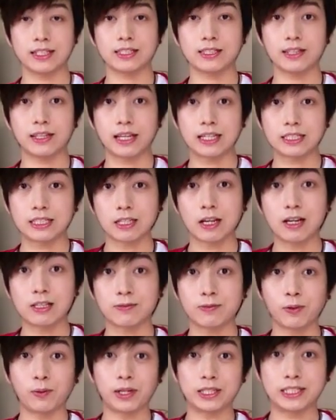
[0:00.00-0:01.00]
So thanks guys
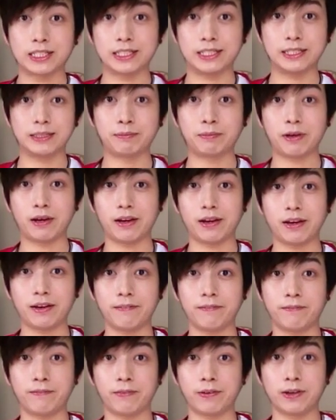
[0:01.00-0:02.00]
for watching my
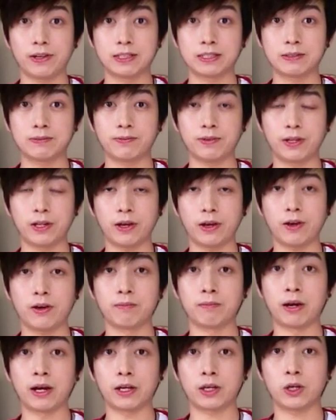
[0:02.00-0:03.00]
first video
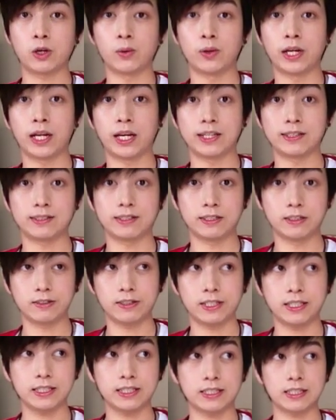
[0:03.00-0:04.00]
on my Q&A
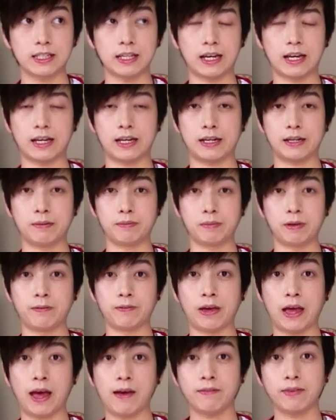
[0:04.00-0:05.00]
series. If
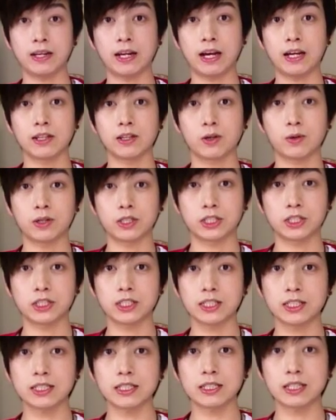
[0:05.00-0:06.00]
you have any other
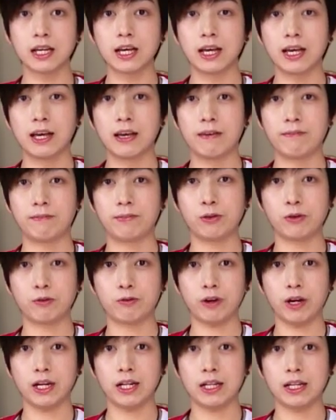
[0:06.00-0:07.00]
questions, feel
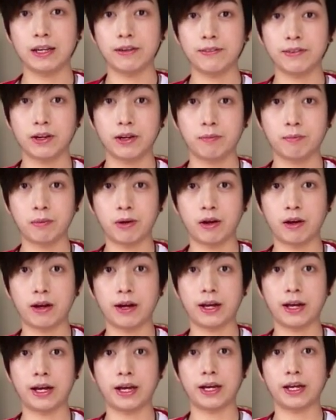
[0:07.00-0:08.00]
free to leave it on
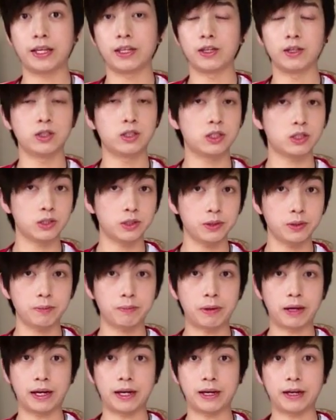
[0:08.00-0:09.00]
my YouTube
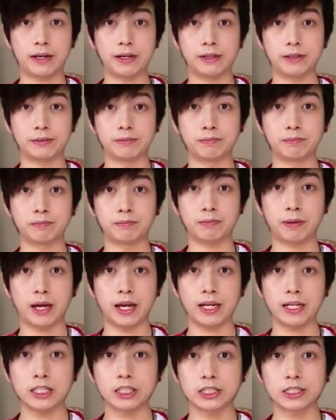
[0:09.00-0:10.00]

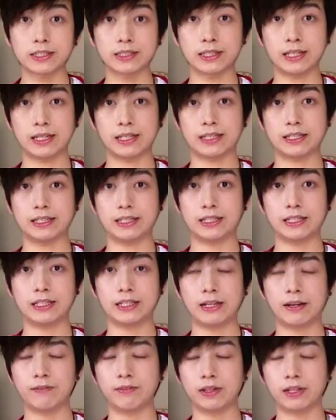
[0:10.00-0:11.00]
page
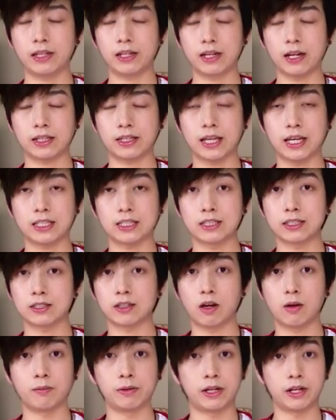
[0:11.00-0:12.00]
and everything like that. Just
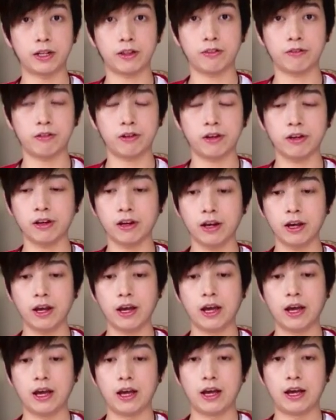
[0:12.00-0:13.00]
comment it through.
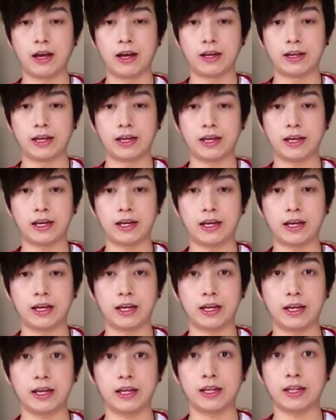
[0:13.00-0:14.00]

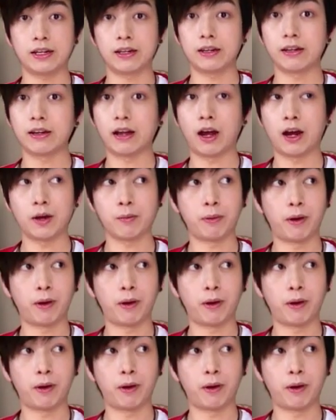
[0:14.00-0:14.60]
And I